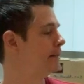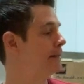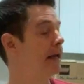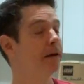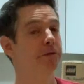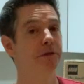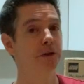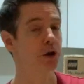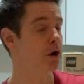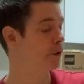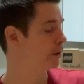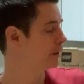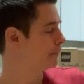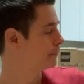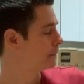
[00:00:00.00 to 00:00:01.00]
Dave
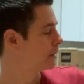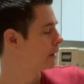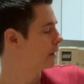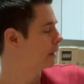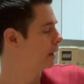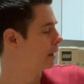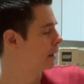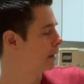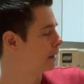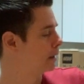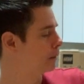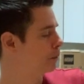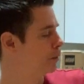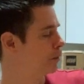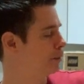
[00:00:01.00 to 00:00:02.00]
Filoni
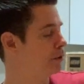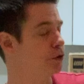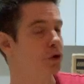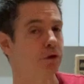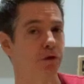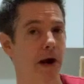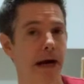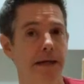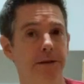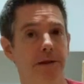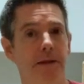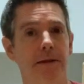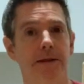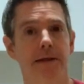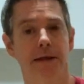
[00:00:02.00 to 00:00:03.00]
uh, will be
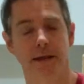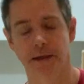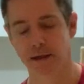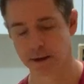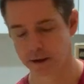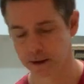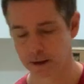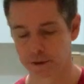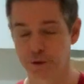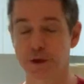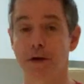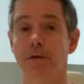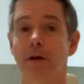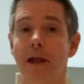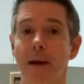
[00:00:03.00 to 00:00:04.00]
directing uh, uh,
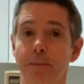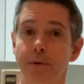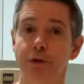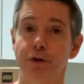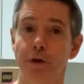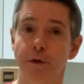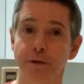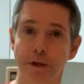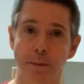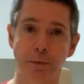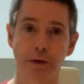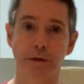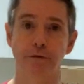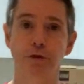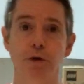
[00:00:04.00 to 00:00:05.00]
several episodes, I
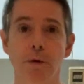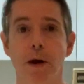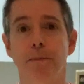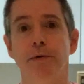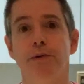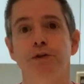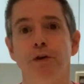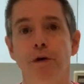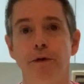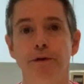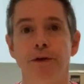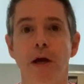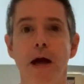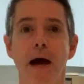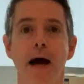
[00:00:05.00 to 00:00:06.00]
believe two
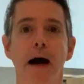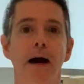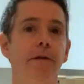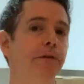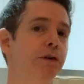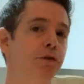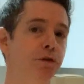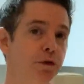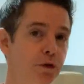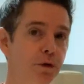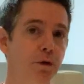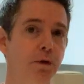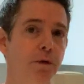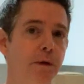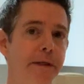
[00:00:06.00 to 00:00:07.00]
episodes, of a
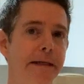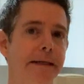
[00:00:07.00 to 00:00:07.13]
new